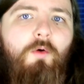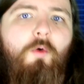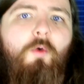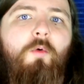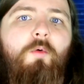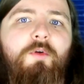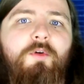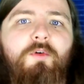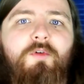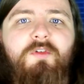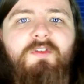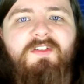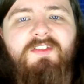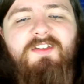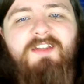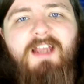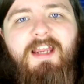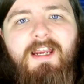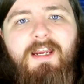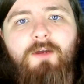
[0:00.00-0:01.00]
all
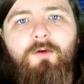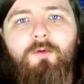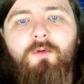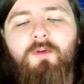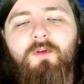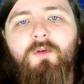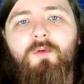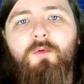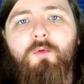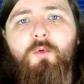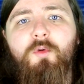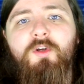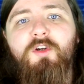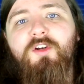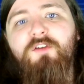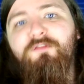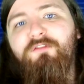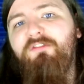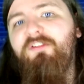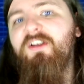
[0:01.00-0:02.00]
your
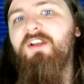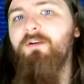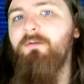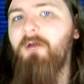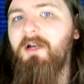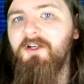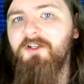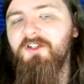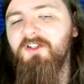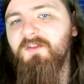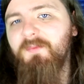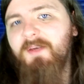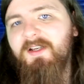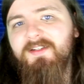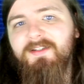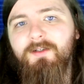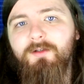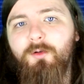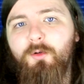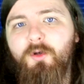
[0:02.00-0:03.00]
configurations,
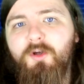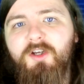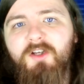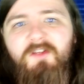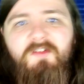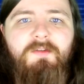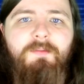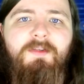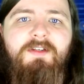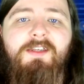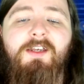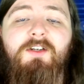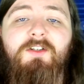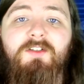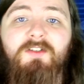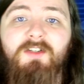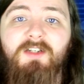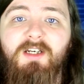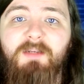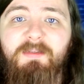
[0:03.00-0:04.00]
basically all your
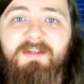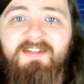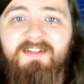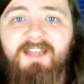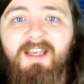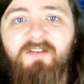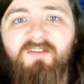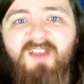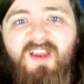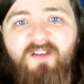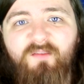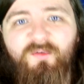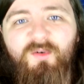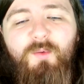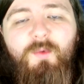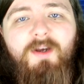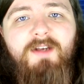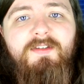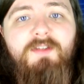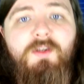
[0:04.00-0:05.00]
customizations, are going to be saved
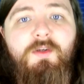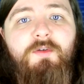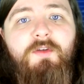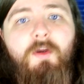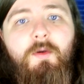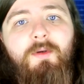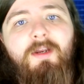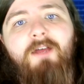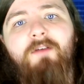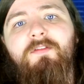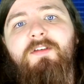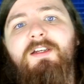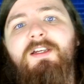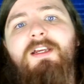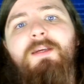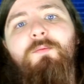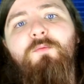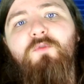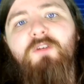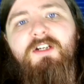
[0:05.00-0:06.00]
everywhere, so you don't have to
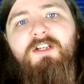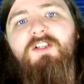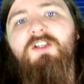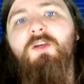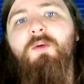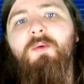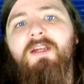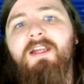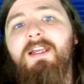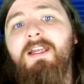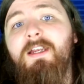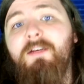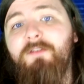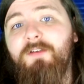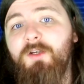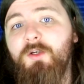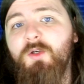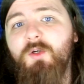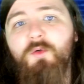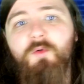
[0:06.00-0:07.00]
keep redoing it if
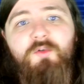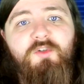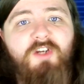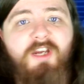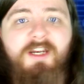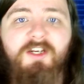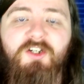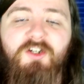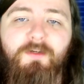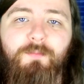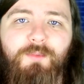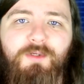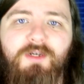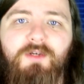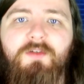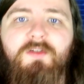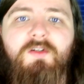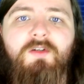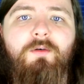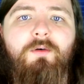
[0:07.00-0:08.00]
you change
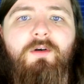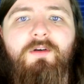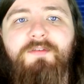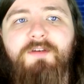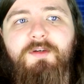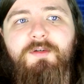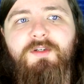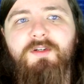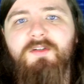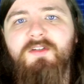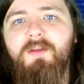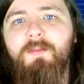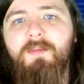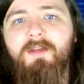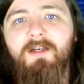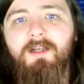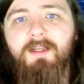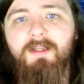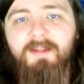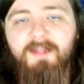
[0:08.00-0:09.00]
computer or if you do
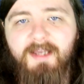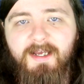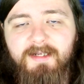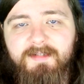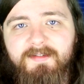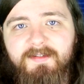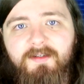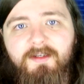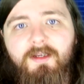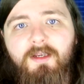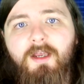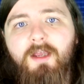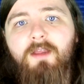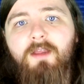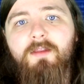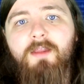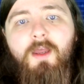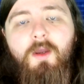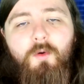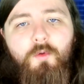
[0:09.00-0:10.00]
something like that.
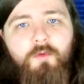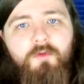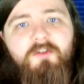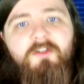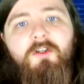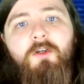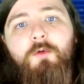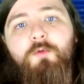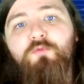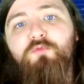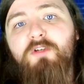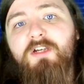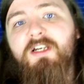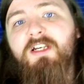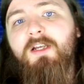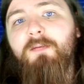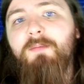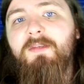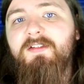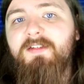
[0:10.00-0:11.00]
They're also
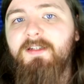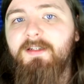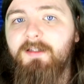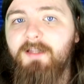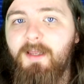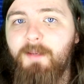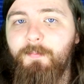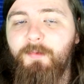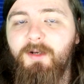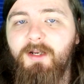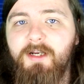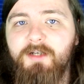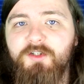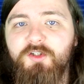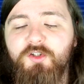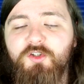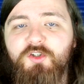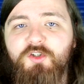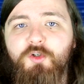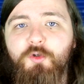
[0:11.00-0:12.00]
recommitting their
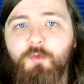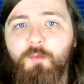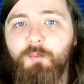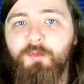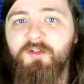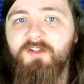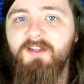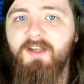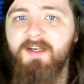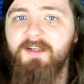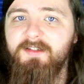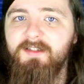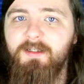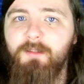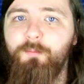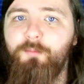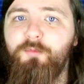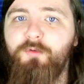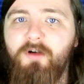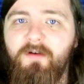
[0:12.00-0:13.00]
pledge to
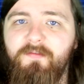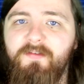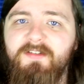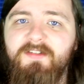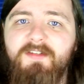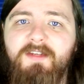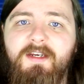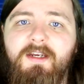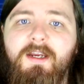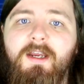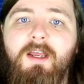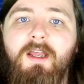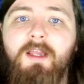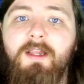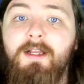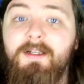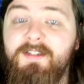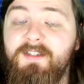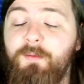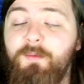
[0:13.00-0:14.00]
protecting privacy.
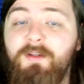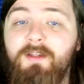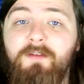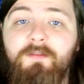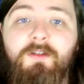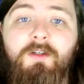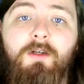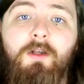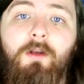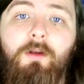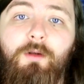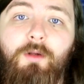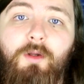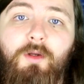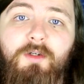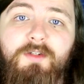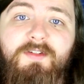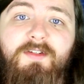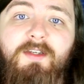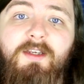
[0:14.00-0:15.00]
That's something they've done a
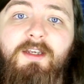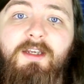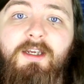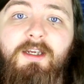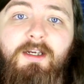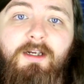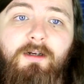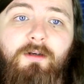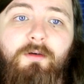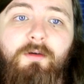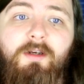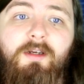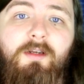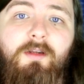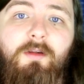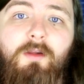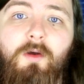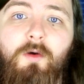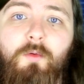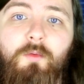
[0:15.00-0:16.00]
lot, including
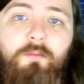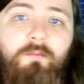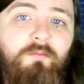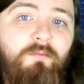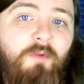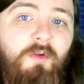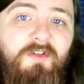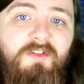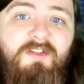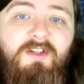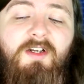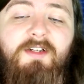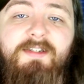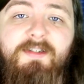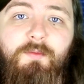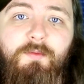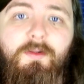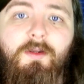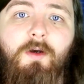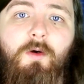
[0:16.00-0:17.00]

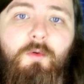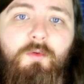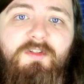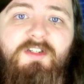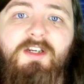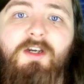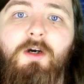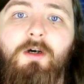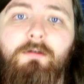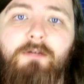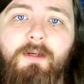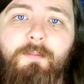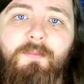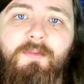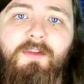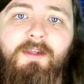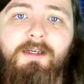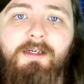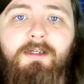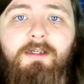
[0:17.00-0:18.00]
starting with the whole DRM
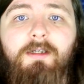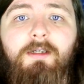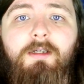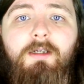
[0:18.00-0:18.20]
thing,